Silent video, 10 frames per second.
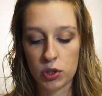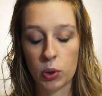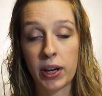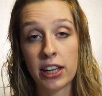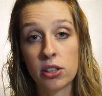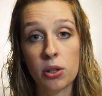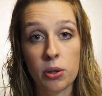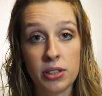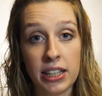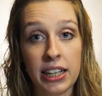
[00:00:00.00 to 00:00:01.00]
So he has to do
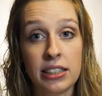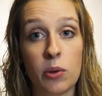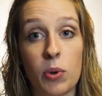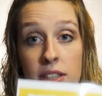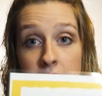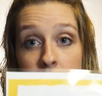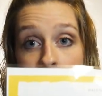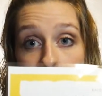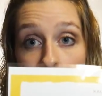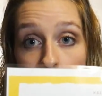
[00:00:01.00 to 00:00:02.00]
those things, and once he
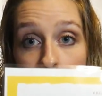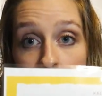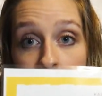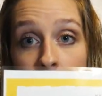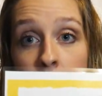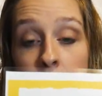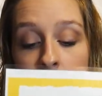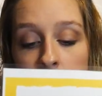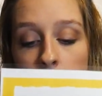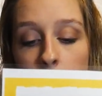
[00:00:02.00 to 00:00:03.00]
does those,
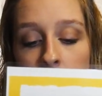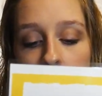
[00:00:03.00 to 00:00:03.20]
he'll go and he